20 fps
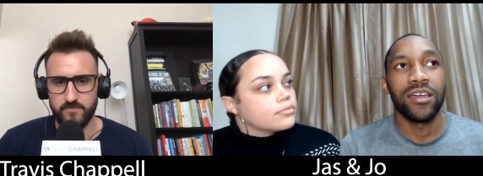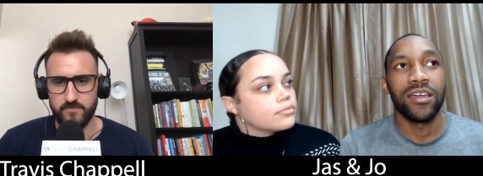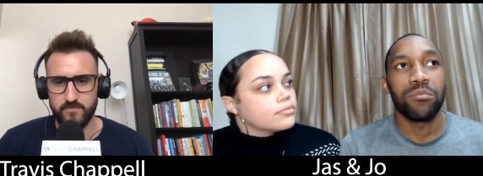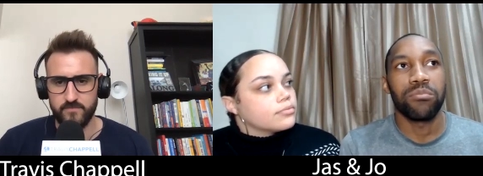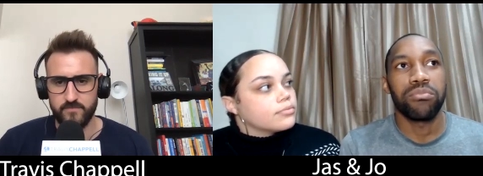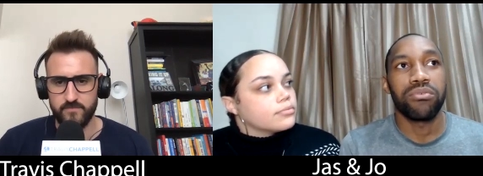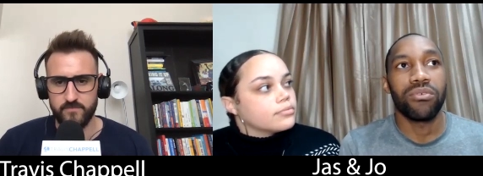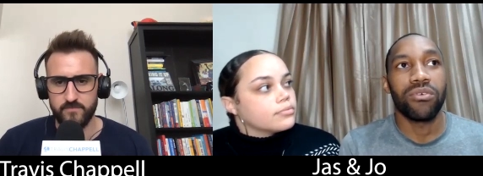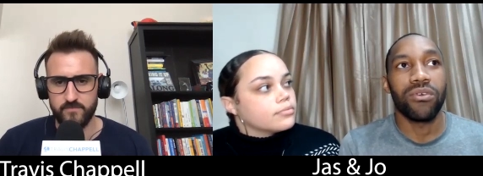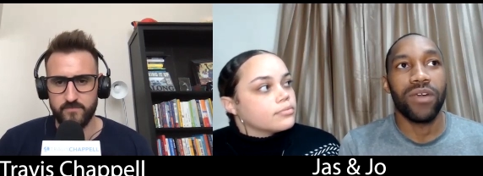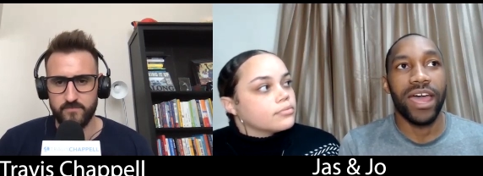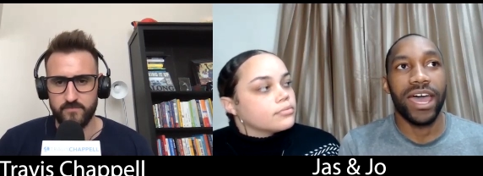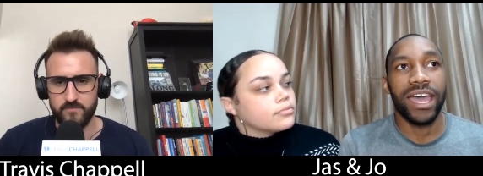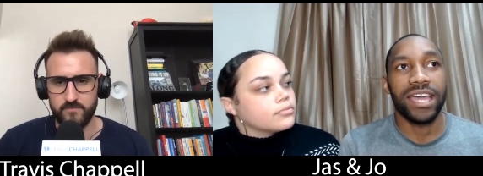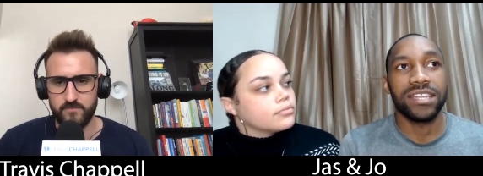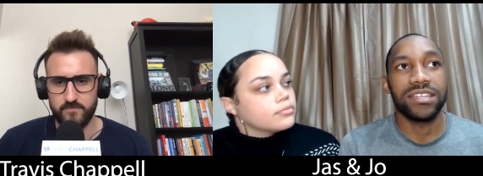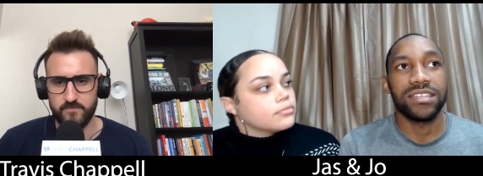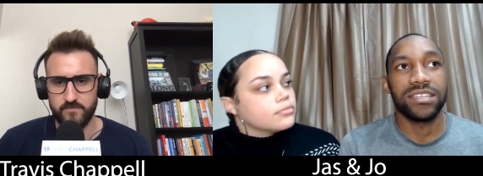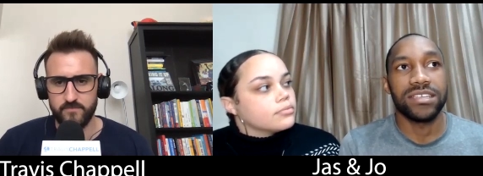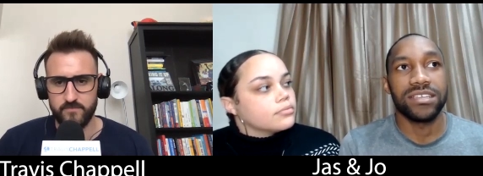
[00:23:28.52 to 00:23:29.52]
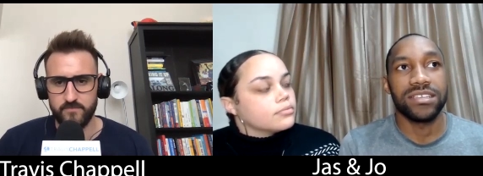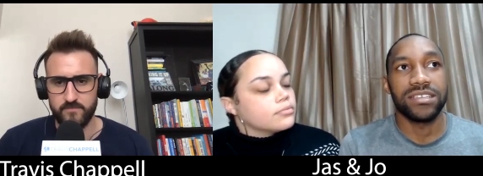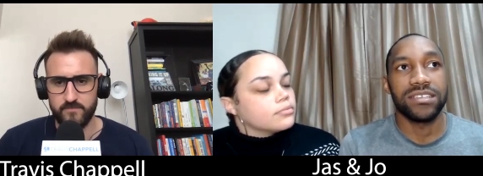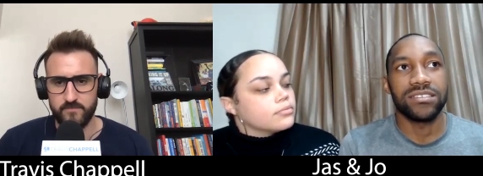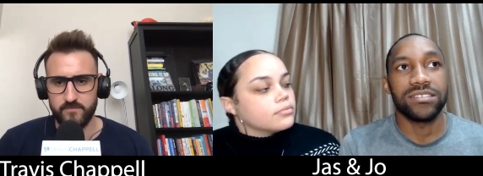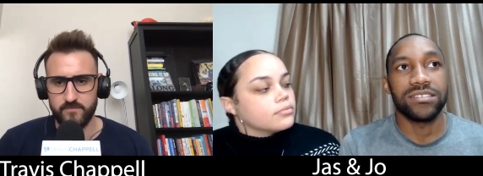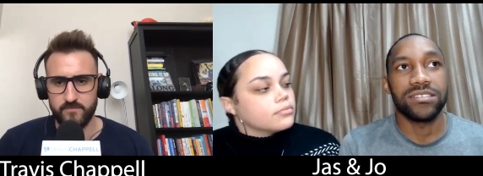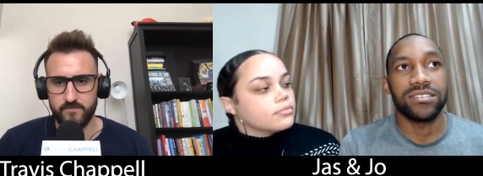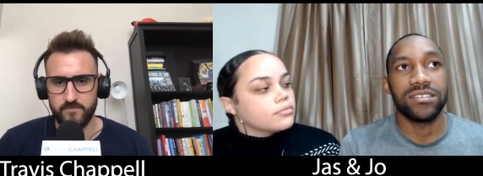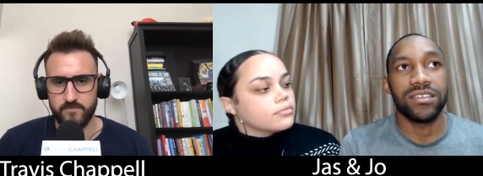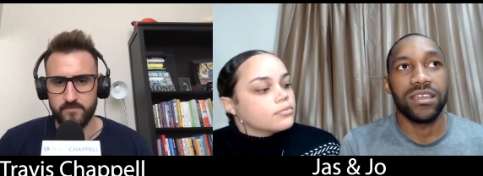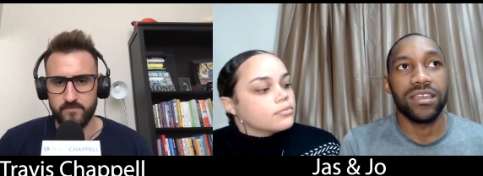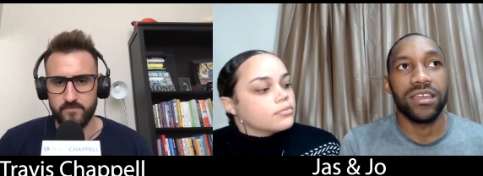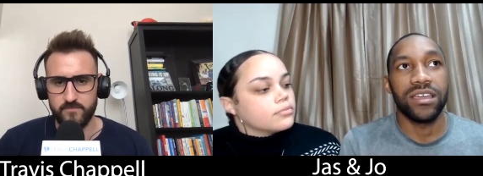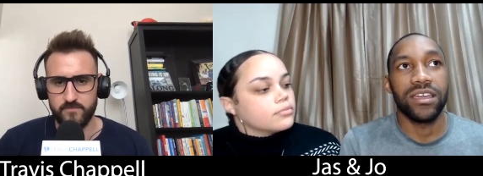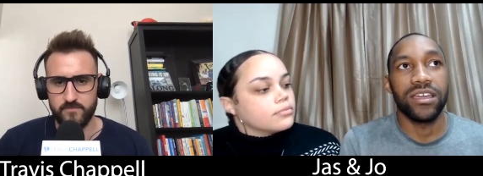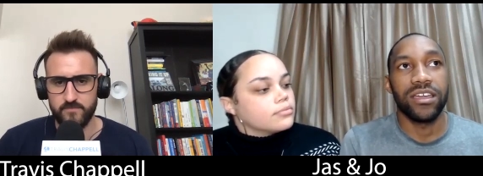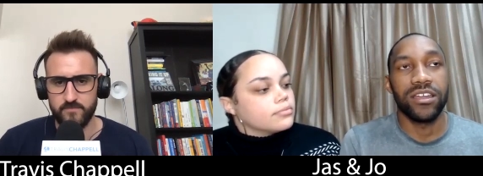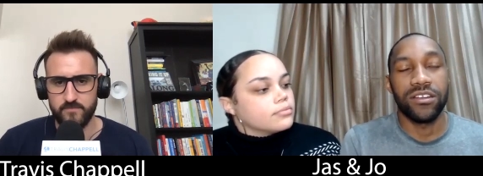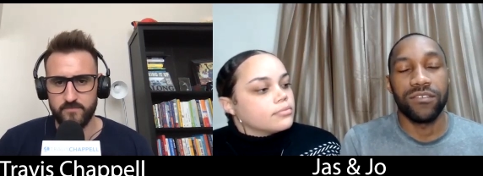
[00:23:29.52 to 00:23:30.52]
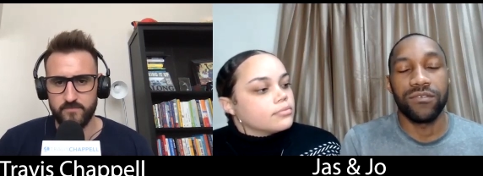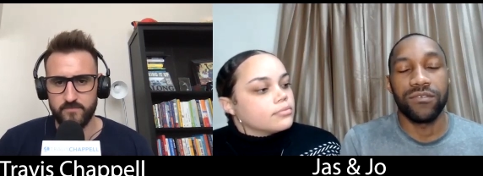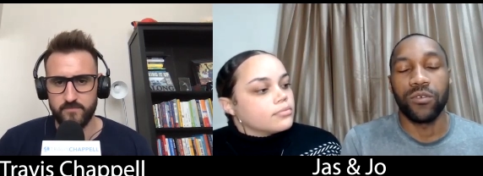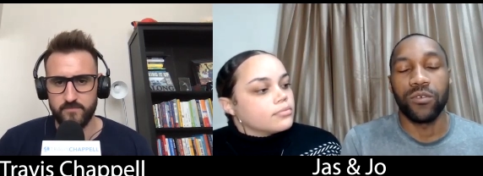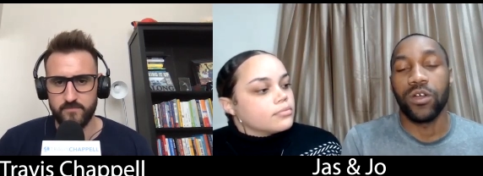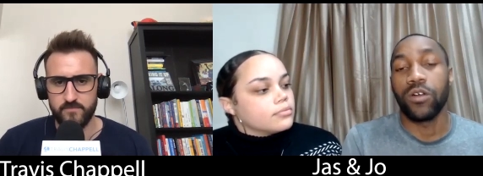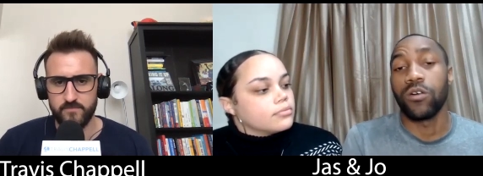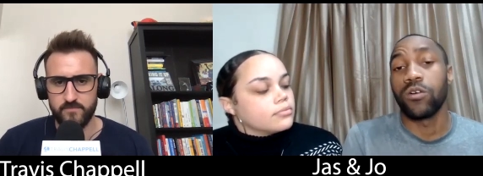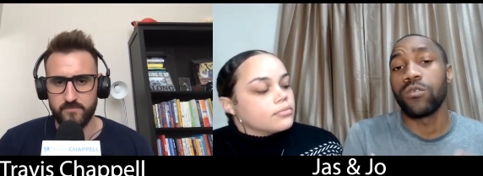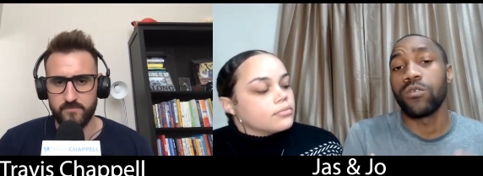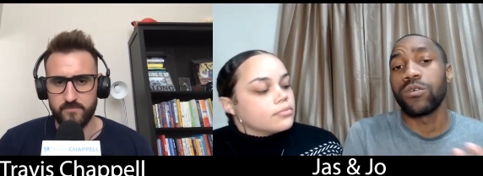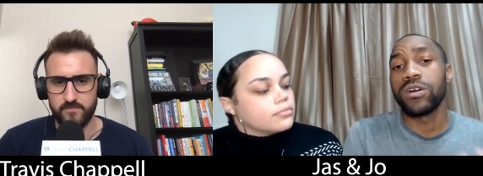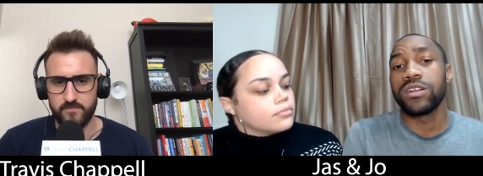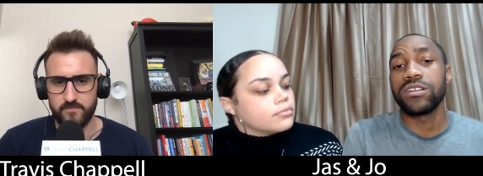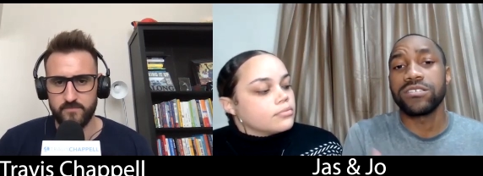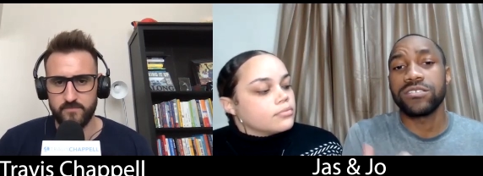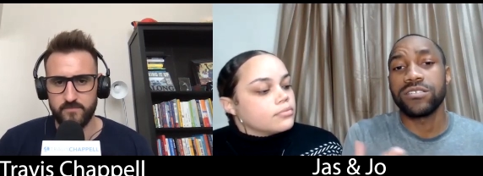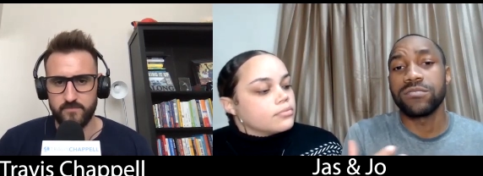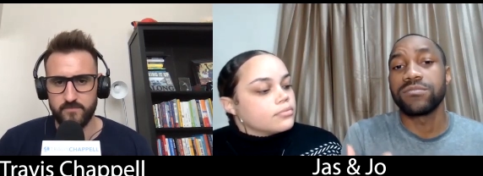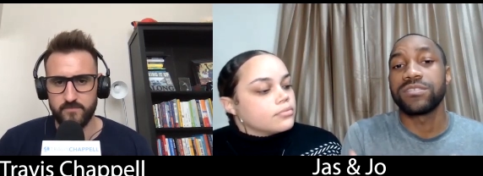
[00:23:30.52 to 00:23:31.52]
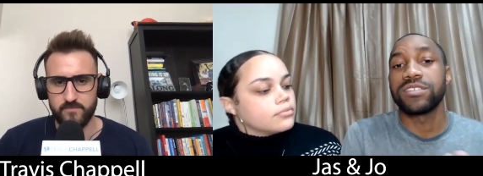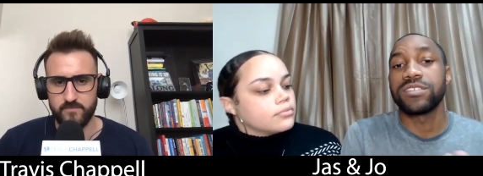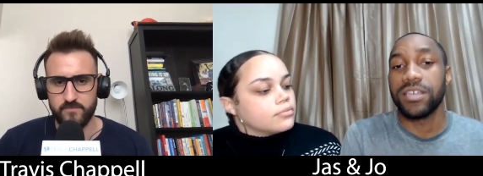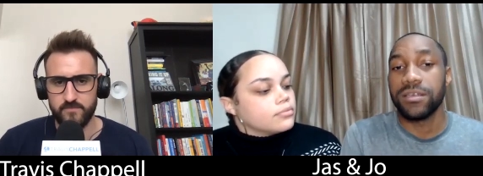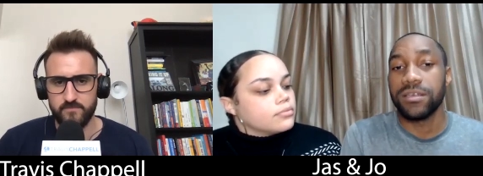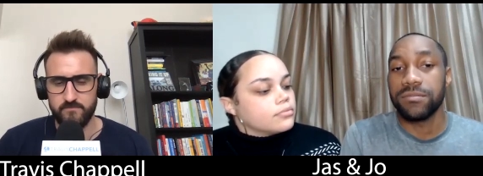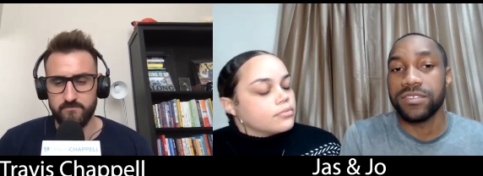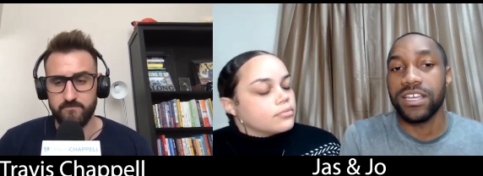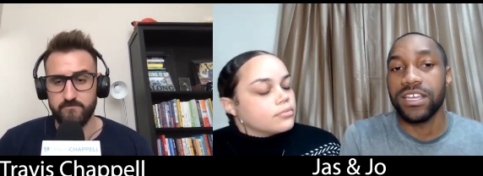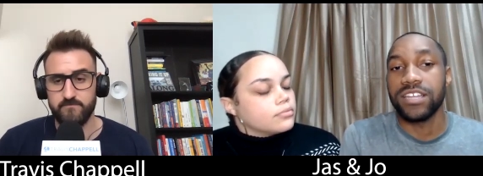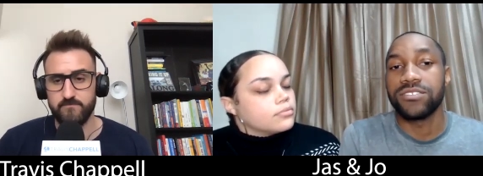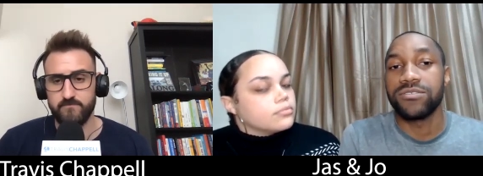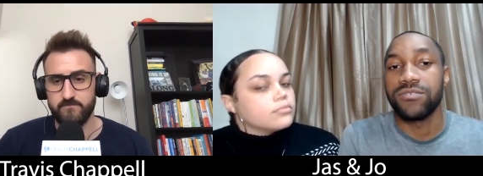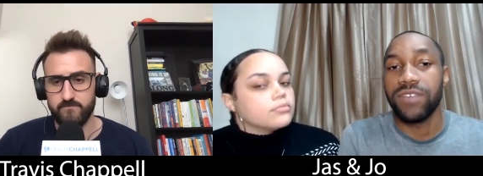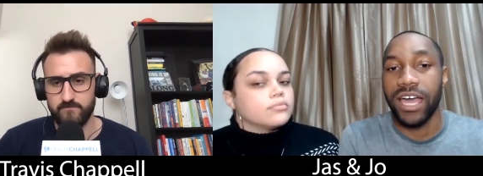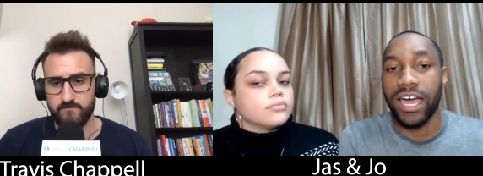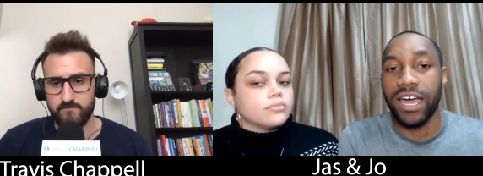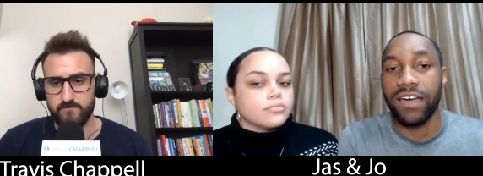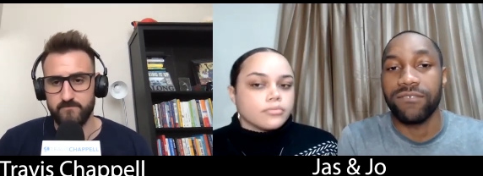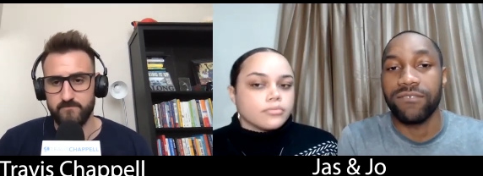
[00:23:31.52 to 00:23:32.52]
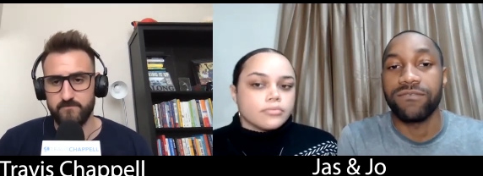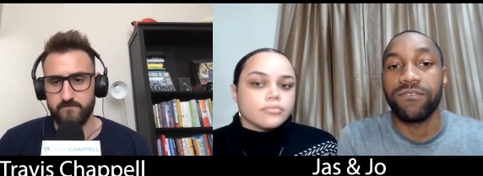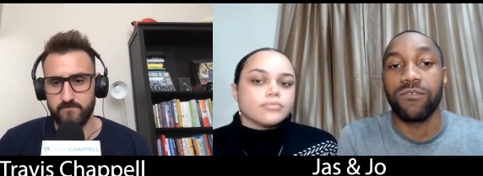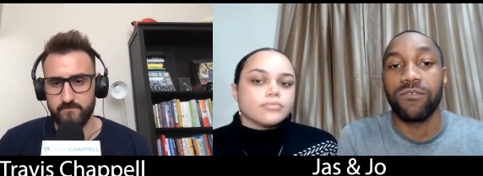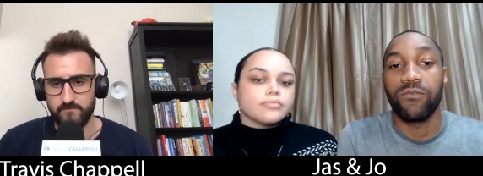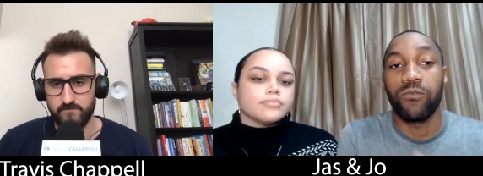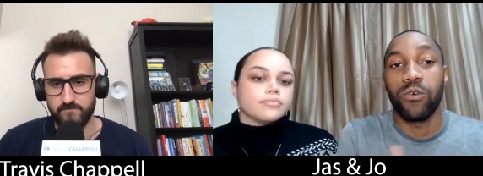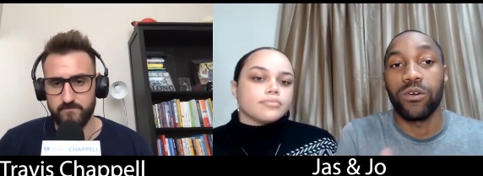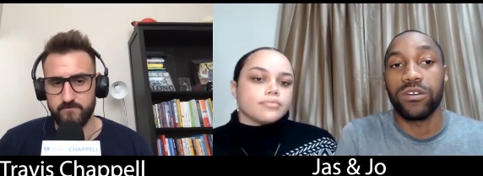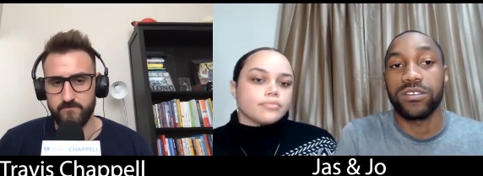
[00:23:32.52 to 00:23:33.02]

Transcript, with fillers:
Speaker 1: practice interviewing or what are some tips that you have for